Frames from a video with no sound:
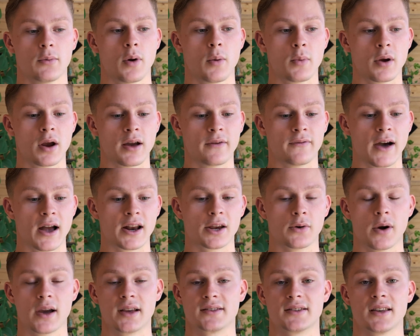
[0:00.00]
When we're
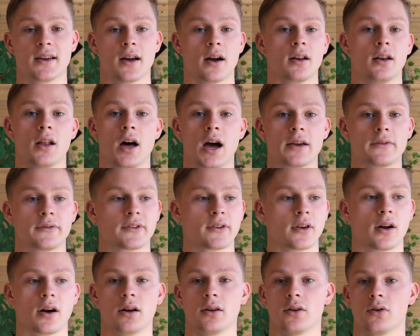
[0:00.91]
evaluating a
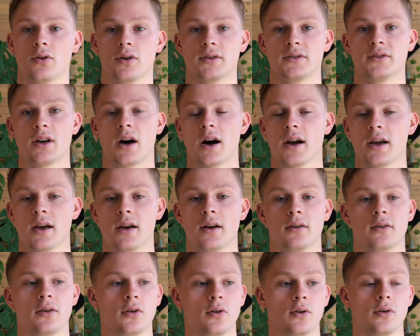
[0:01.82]
lifestyle or a
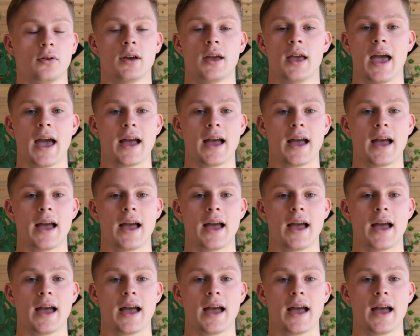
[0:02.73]
diet or